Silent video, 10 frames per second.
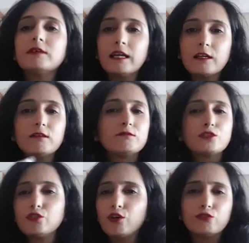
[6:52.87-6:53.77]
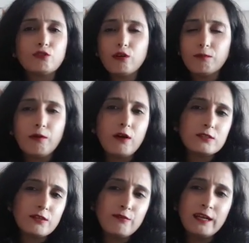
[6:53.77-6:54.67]
get a sore throat
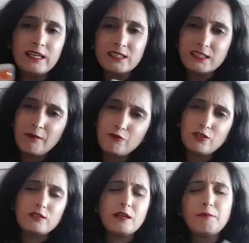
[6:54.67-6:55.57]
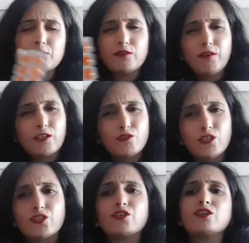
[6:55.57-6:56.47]
because of, I guess, temperature
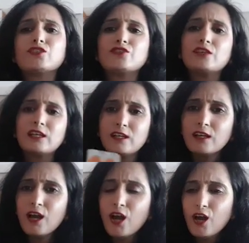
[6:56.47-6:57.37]
fluctuations or drinking